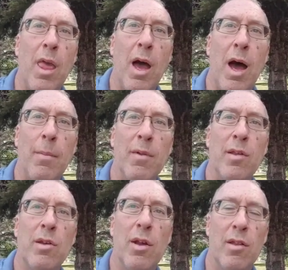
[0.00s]

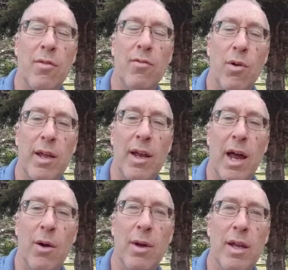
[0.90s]
it's a 4 lane
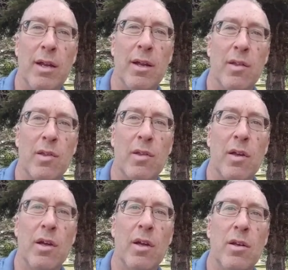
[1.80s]
highway. It's
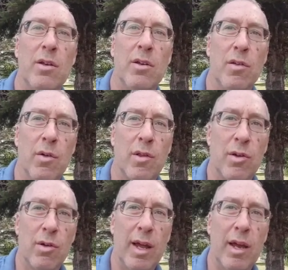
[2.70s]

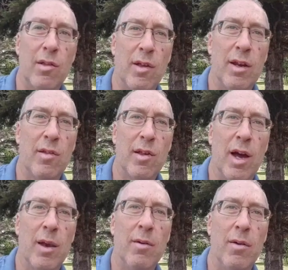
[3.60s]
2 lanes on each
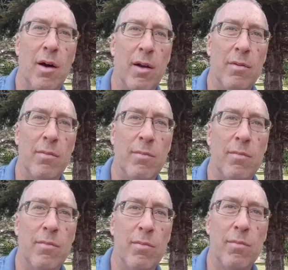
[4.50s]
side. On
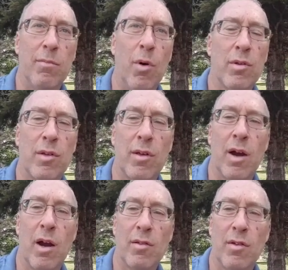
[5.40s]
most of the
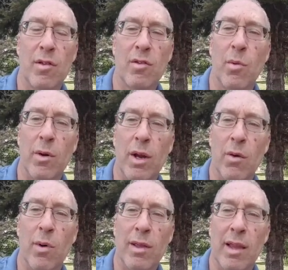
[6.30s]
cars are just
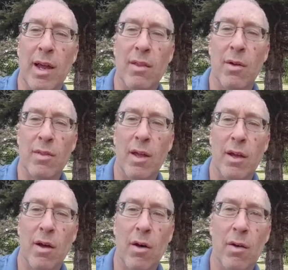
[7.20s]
in one lane.
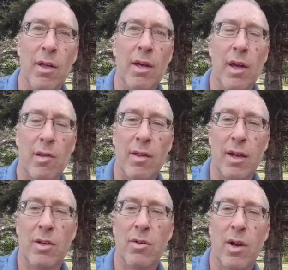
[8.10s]
It's not
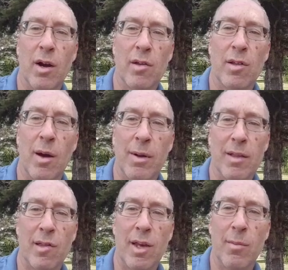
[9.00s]
like two cars coming at
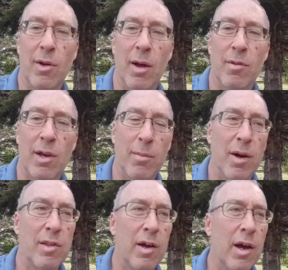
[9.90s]
the same time side
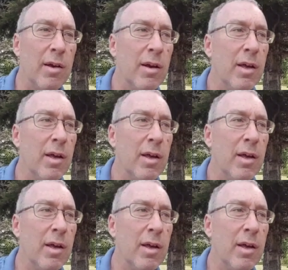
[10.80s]
by side.